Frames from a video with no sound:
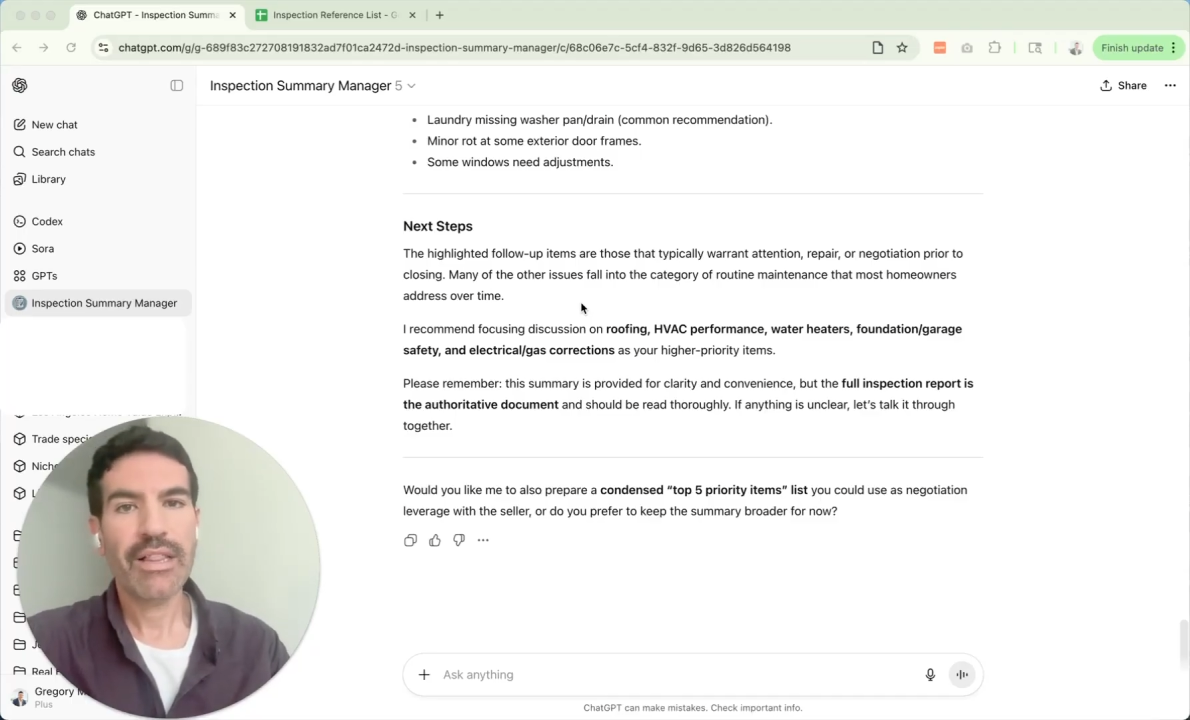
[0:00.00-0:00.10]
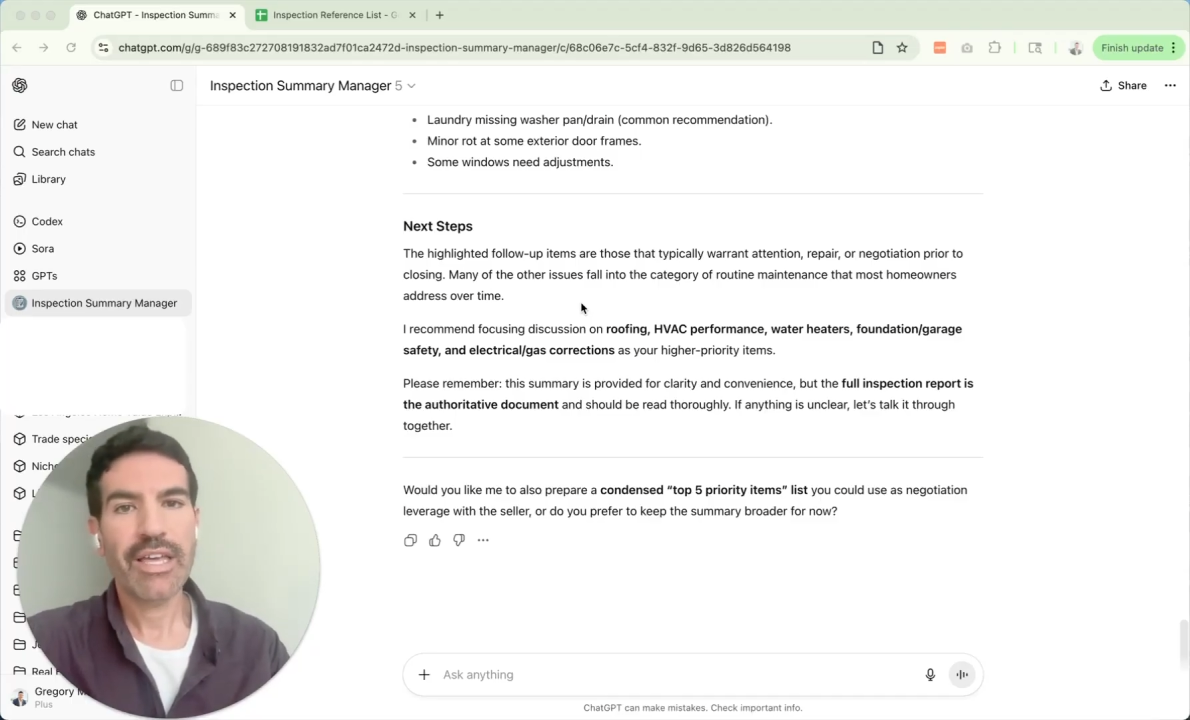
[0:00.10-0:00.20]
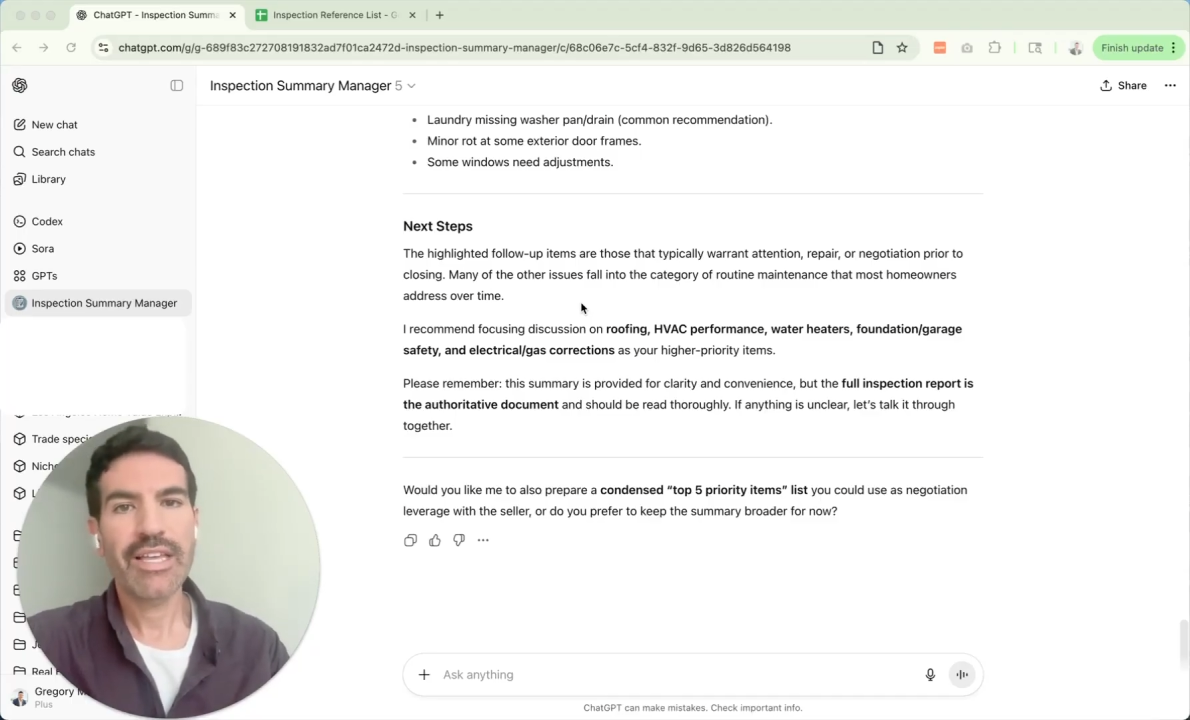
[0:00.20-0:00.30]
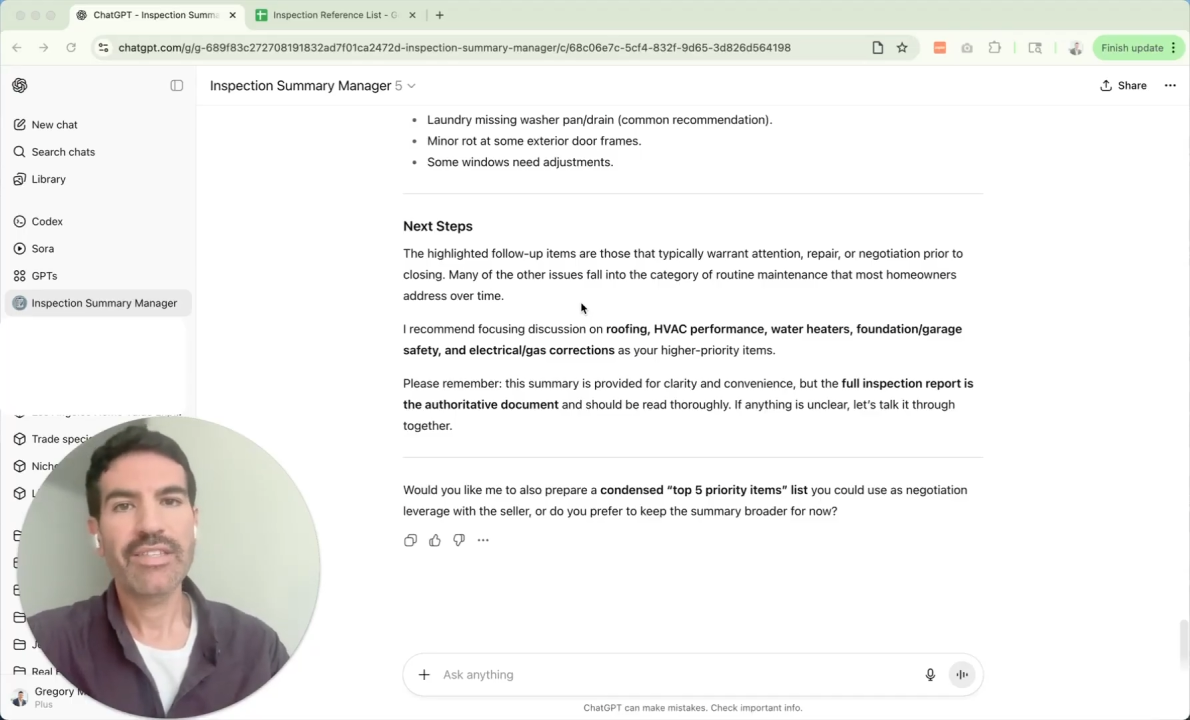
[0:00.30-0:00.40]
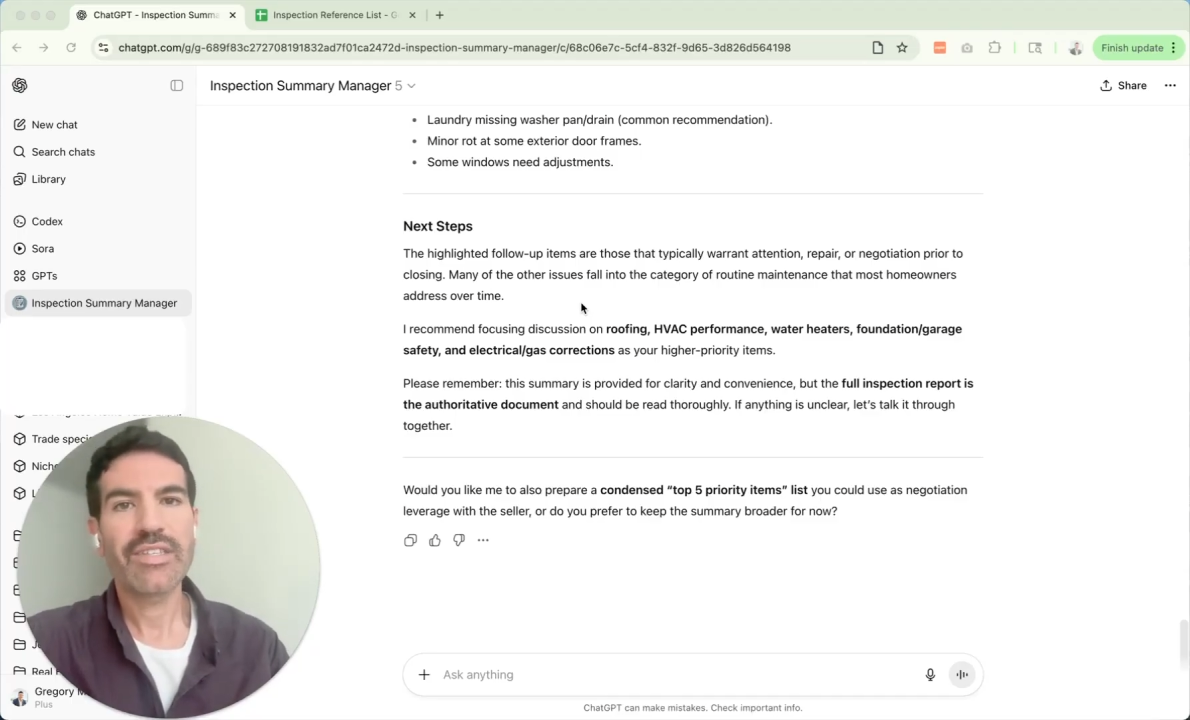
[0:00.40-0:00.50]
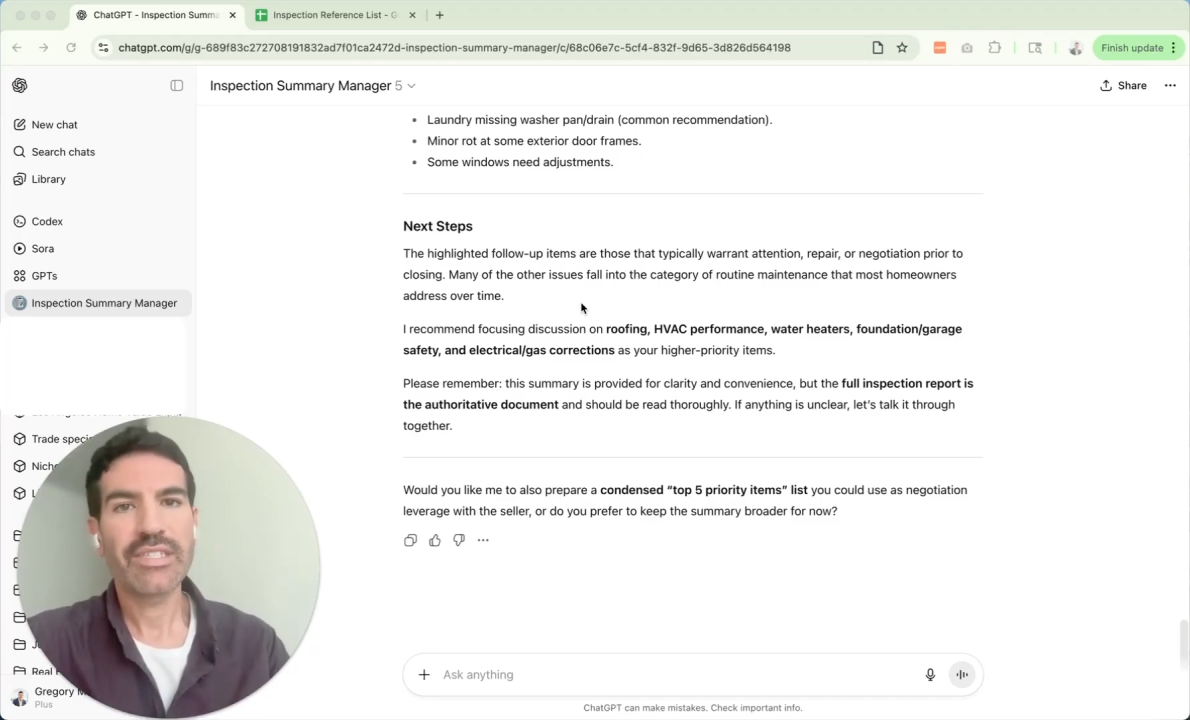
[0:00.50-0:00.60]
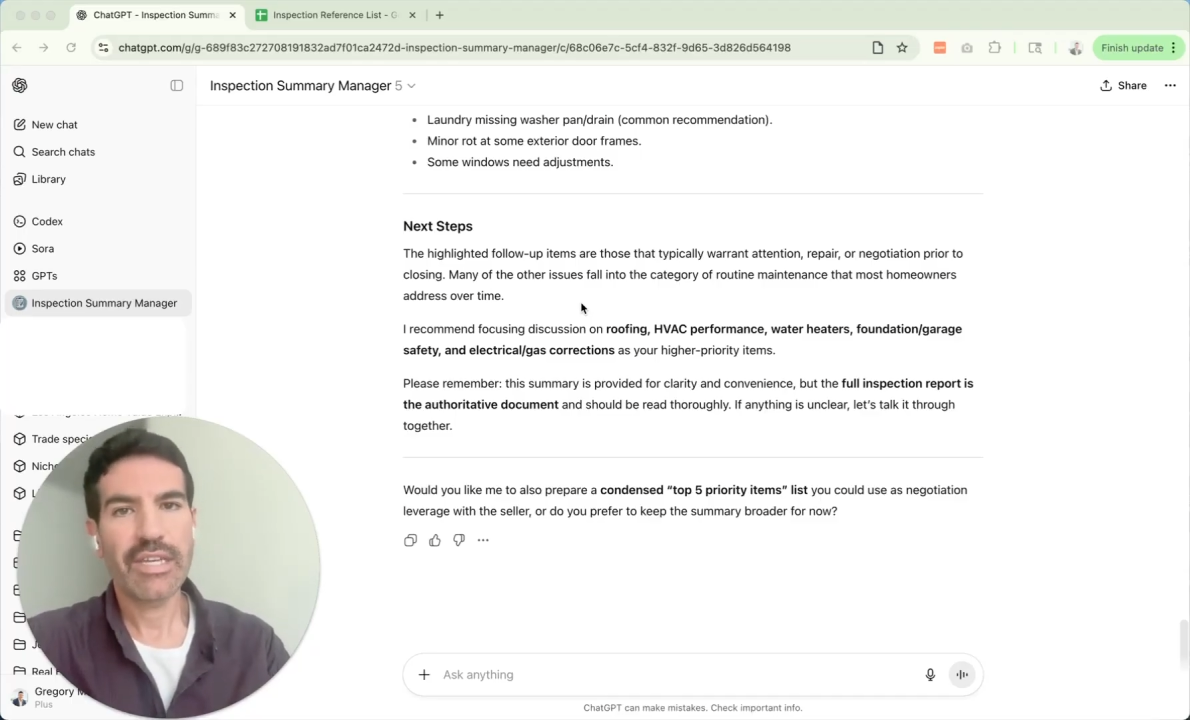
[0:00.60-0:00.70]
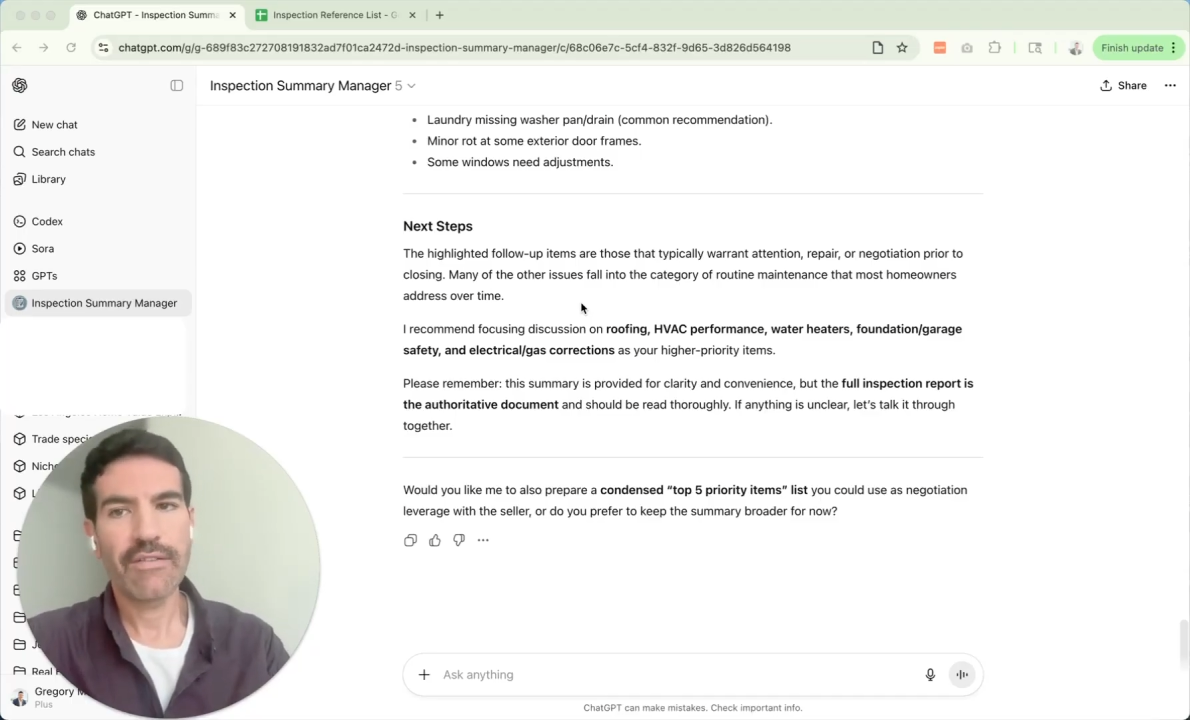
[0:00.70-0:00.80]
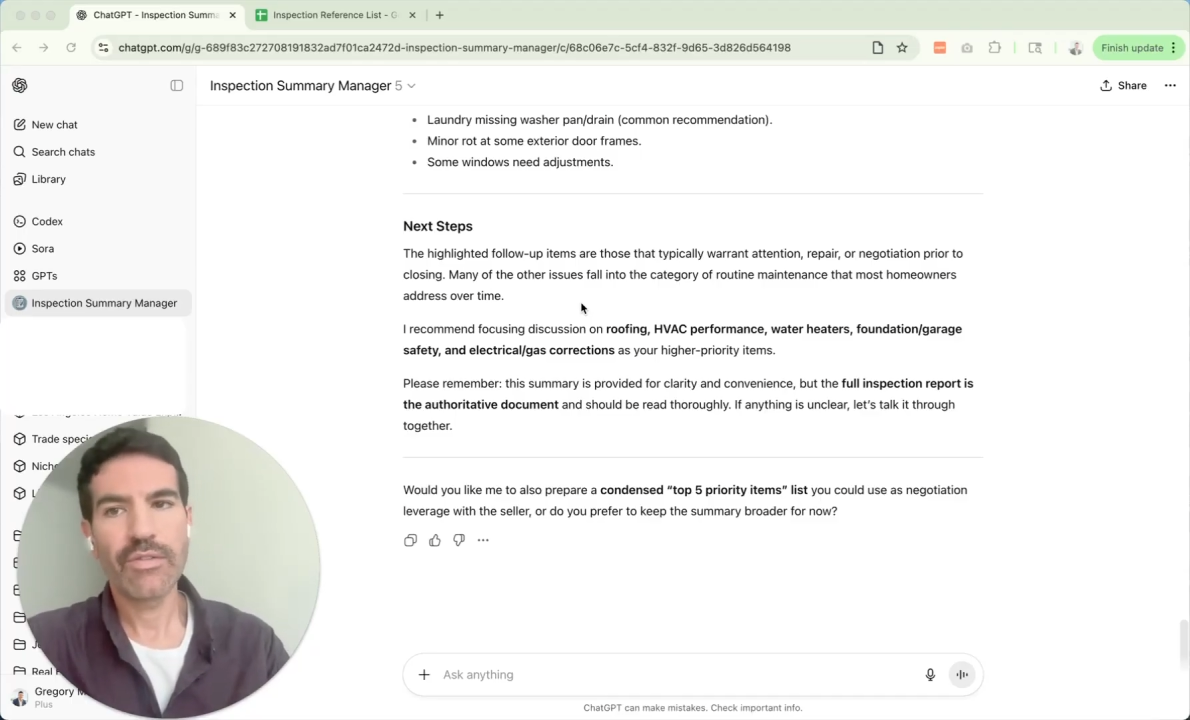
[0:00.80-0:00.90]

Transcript: clients instead